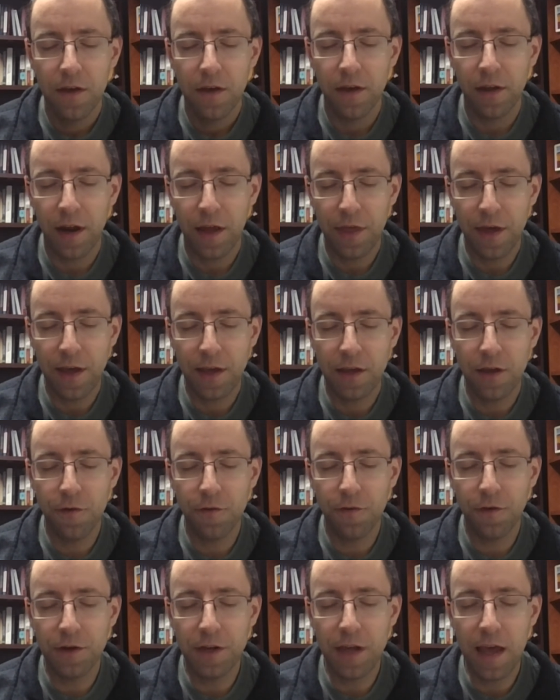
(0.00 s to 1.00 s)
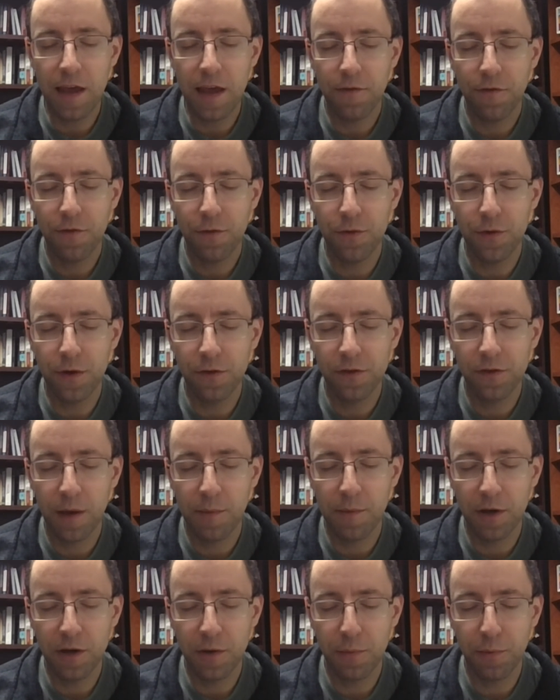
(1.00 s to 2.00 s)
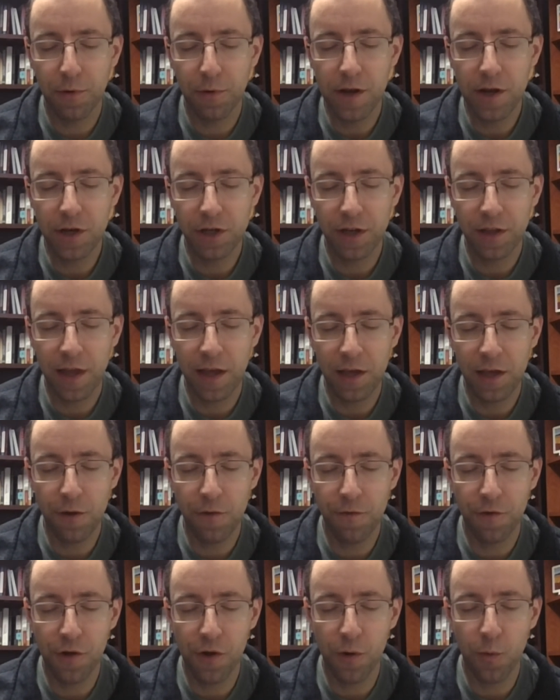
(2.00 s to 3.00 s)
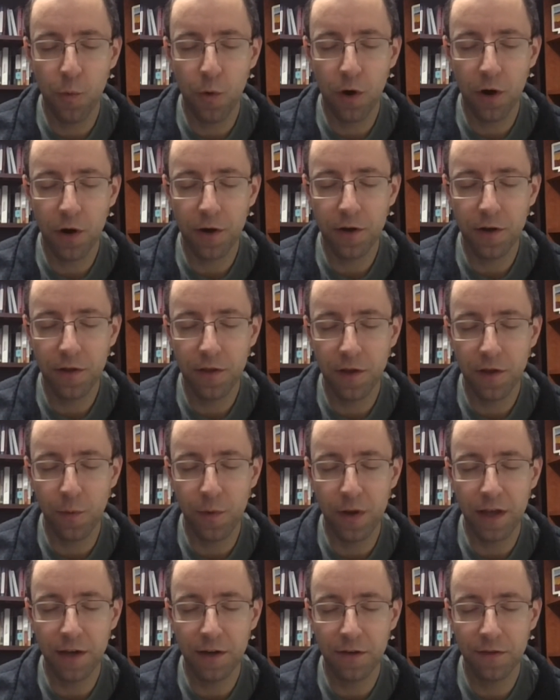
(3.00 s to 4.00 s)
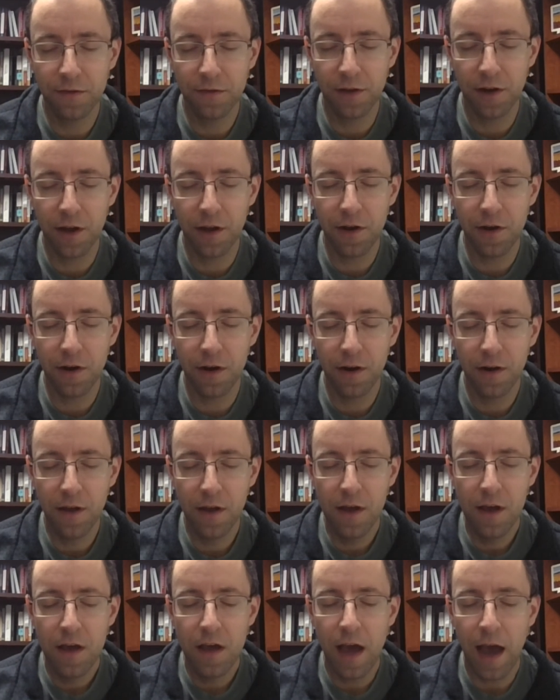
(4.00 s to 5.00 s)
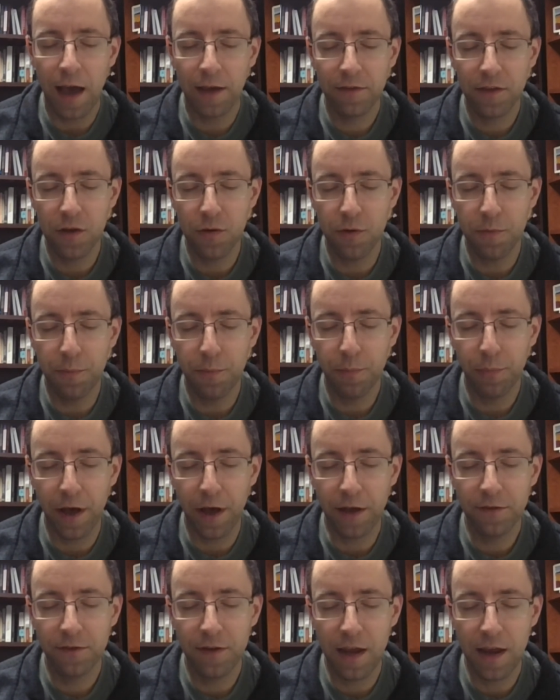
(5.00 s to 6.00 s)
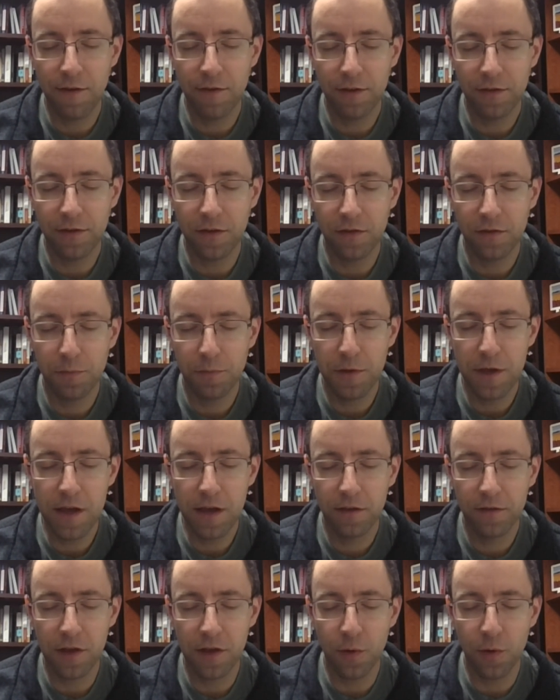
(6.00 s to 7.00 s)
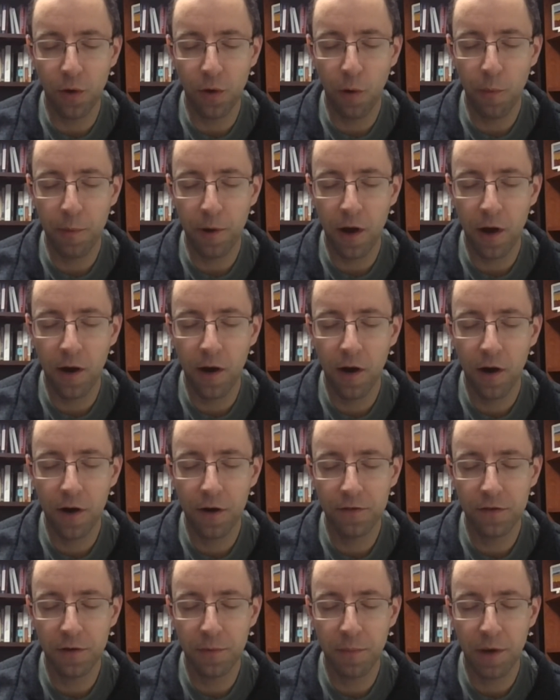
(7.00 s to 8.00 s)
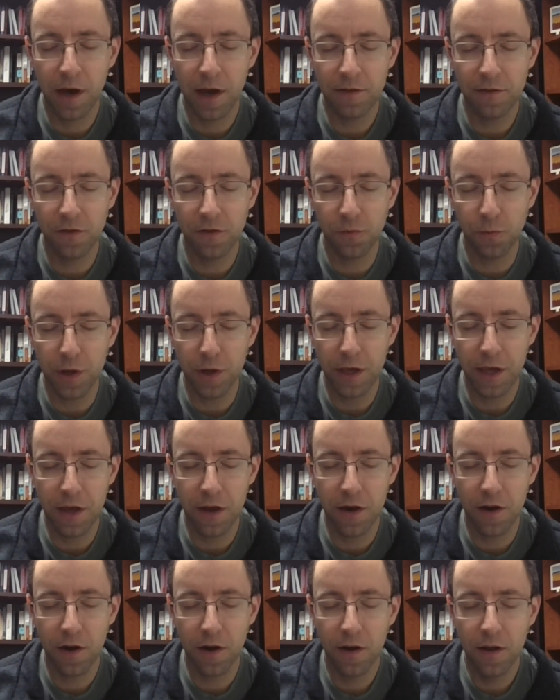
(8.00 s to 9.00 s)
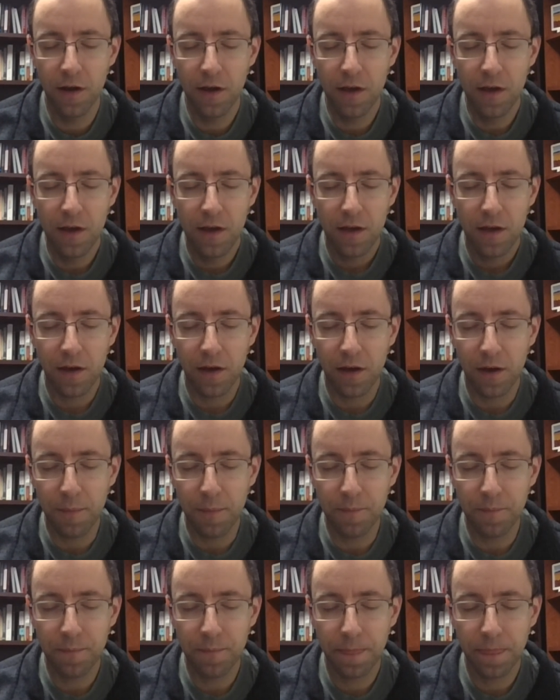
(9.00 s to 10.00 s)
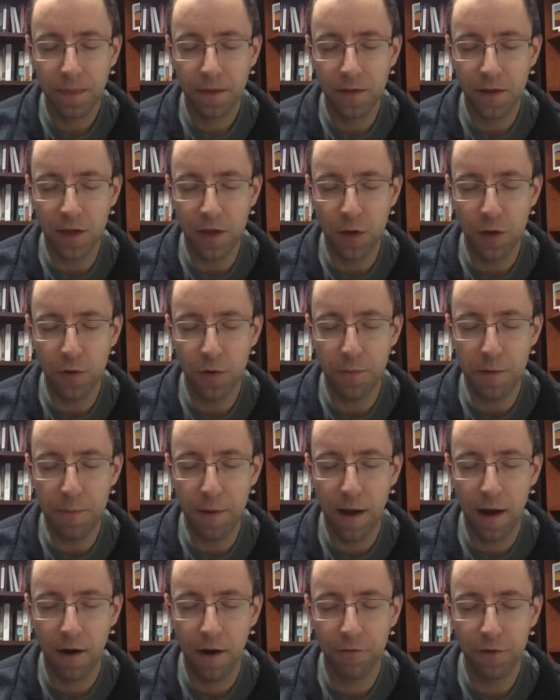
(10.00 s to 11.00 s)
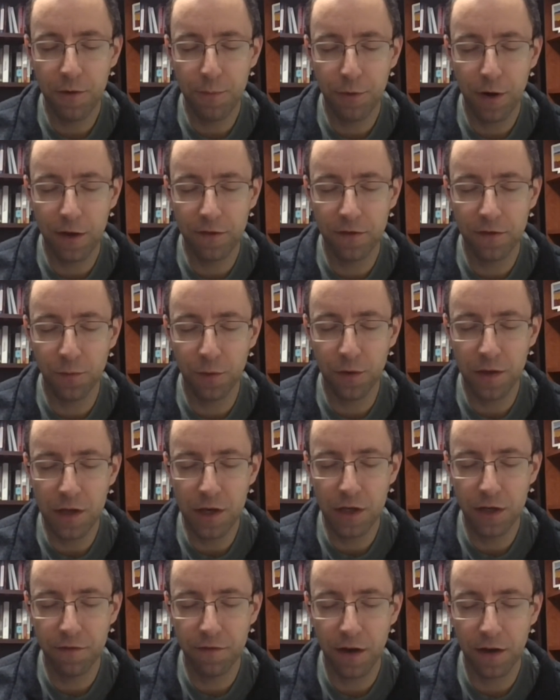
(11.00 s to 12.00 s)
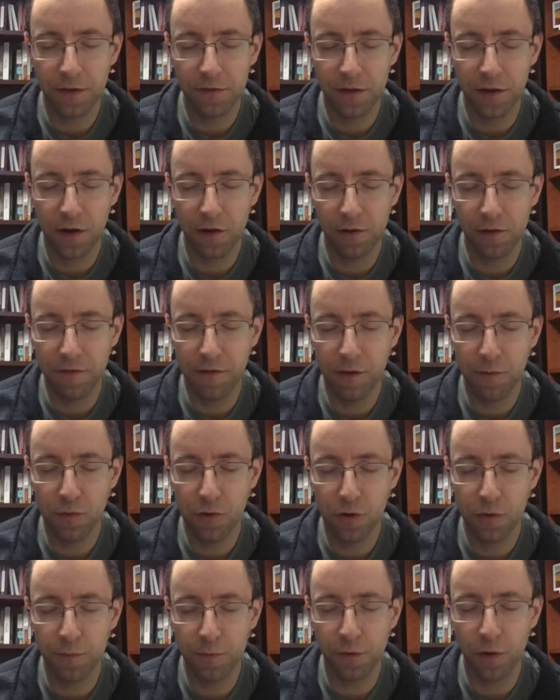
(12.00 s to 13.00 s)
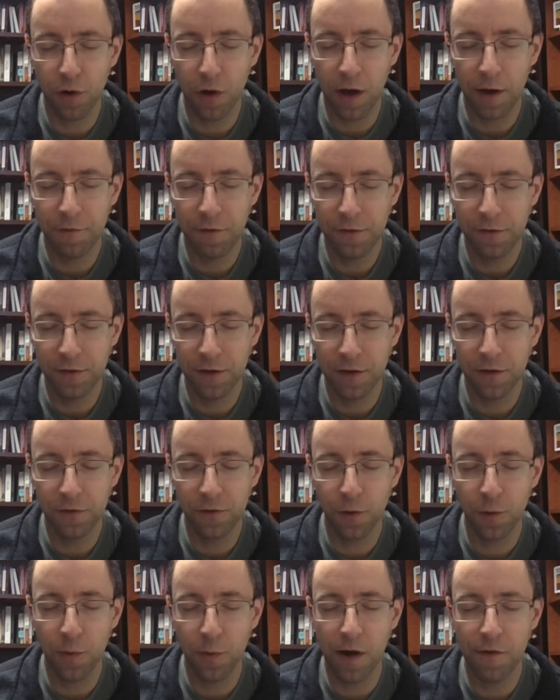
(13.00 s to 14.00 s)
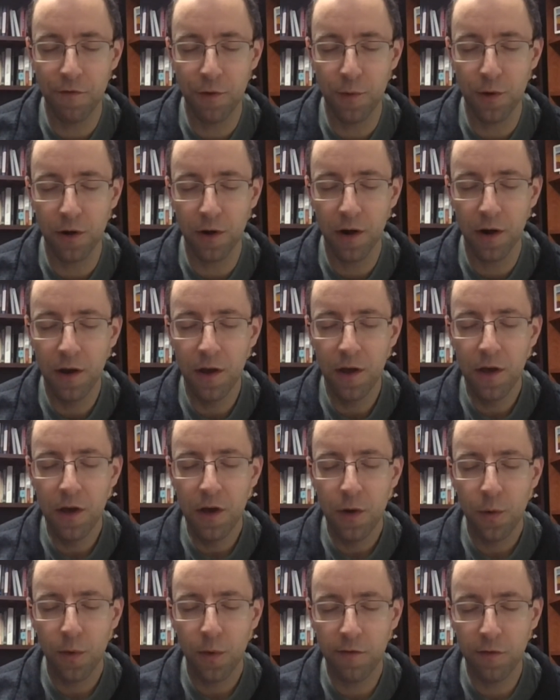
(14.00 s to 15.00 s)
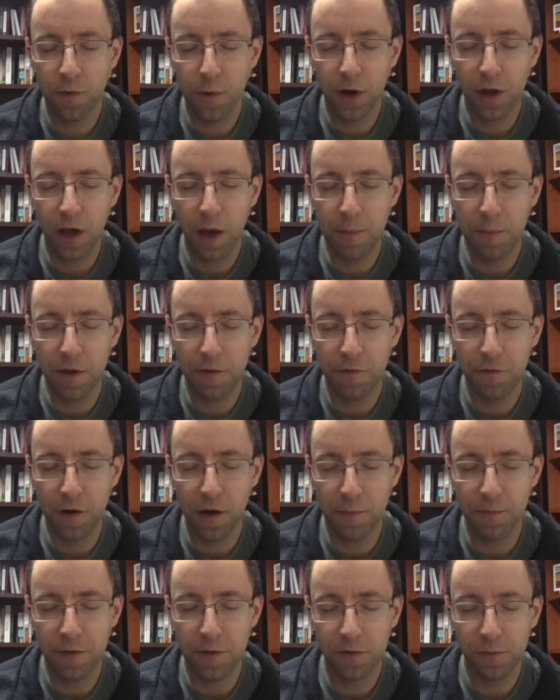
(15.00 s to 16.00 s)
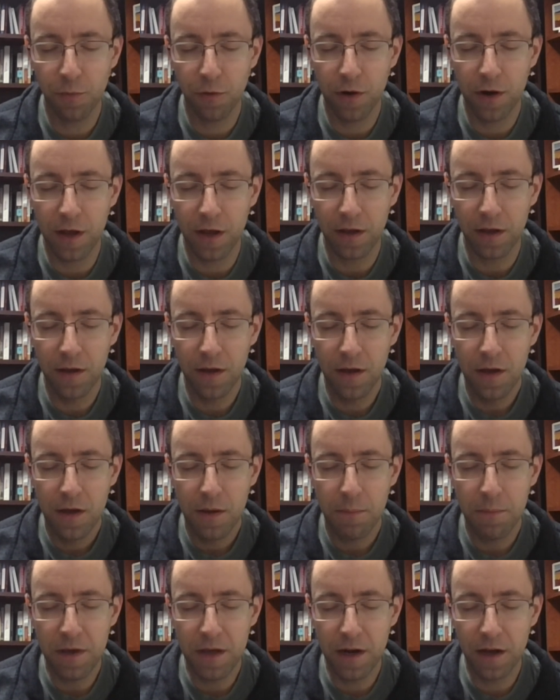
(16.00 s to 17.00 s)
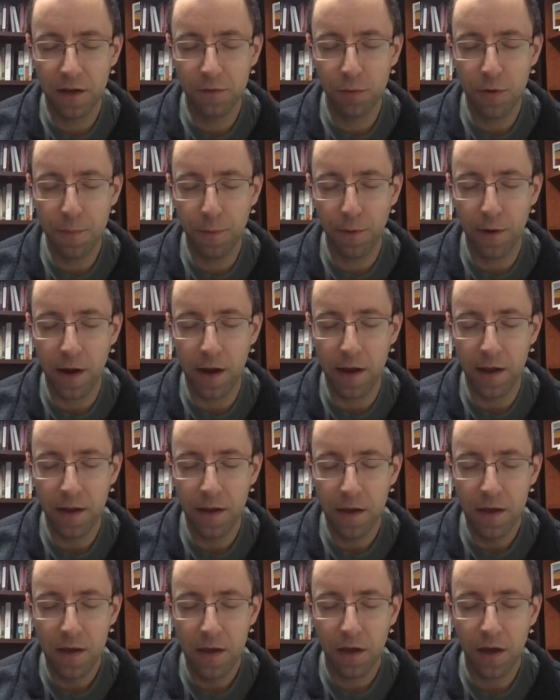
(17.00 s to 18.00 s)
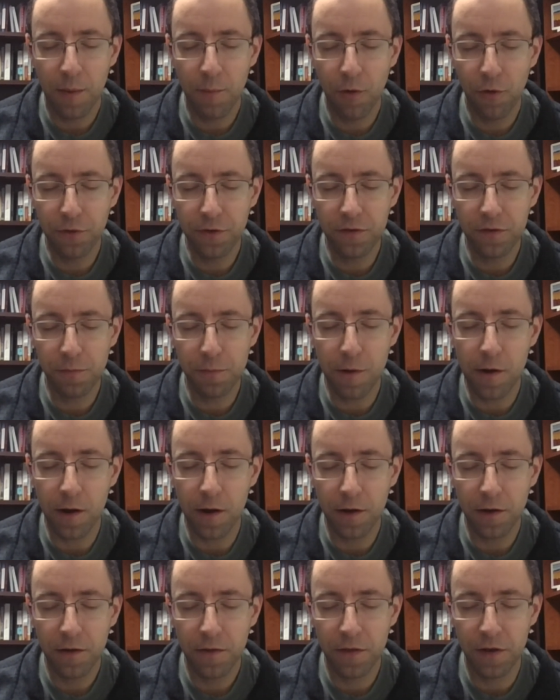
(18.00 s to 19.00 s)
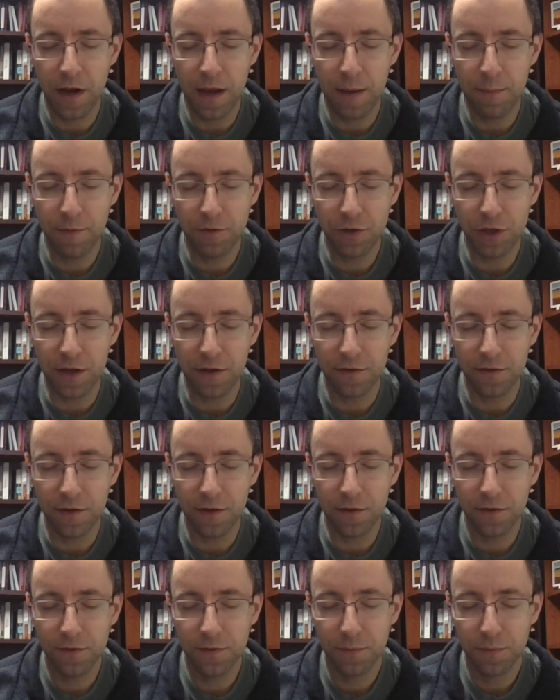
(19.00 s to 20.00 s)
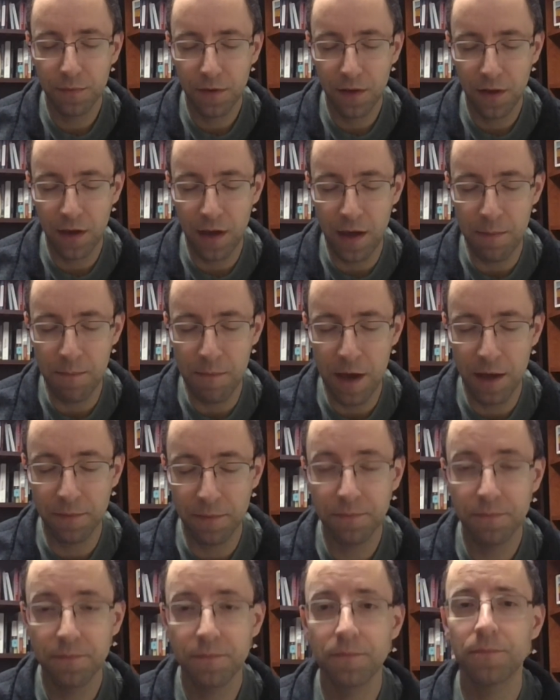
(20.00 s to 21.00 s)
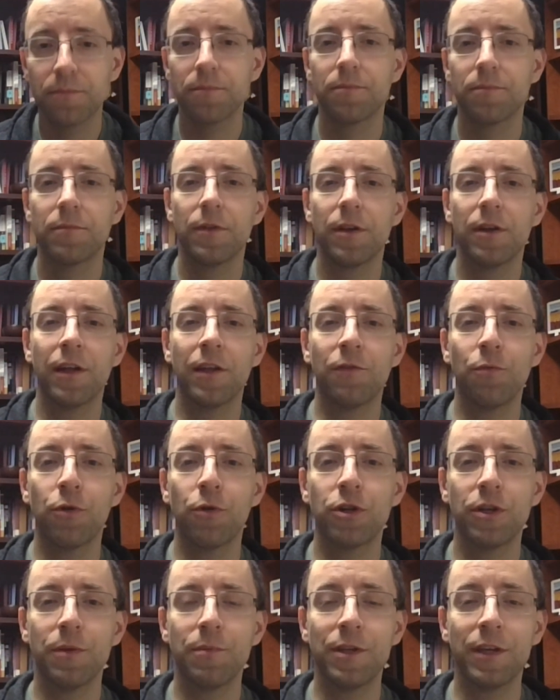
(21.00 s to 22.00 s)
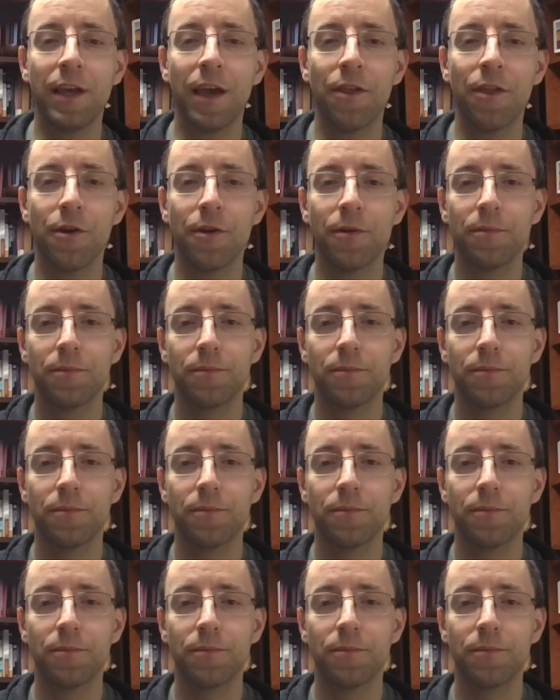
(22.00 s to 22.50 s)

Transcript: And I thank you for Dave, who is coming to preach. I thank you for your word that we get to sit under. I ask you to bless Dave as he speaks, that you would open our hearts and minds as we hear, that you would be powerfully present with each of us in our living rooms or offices or wherever we're coming from this morning. Meet us, we pray. Come, Holy Spirit, in the name of Jesus. Amen. Let's worship together.